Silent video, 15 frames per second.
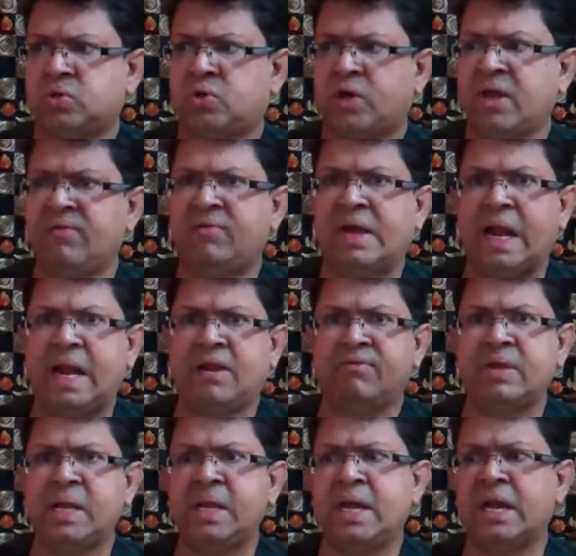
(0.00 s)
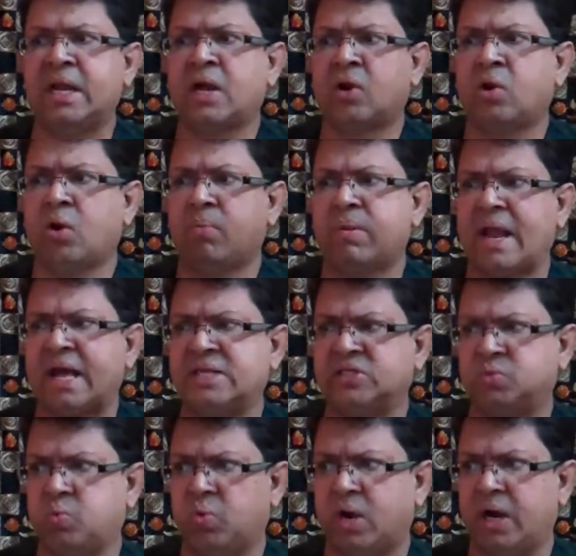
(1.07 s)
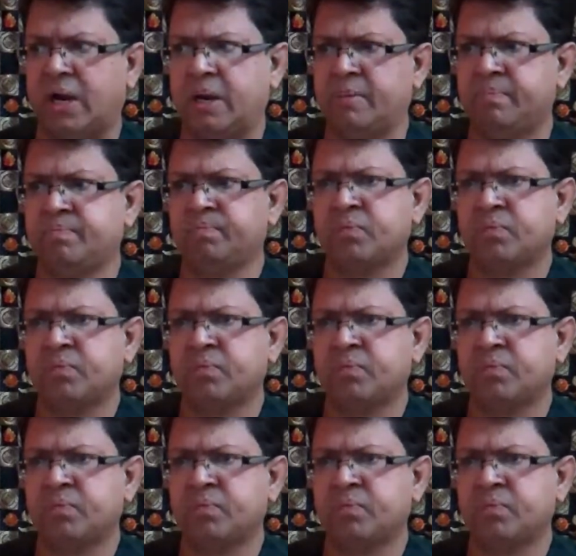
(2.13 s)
today we are living in a globalized world.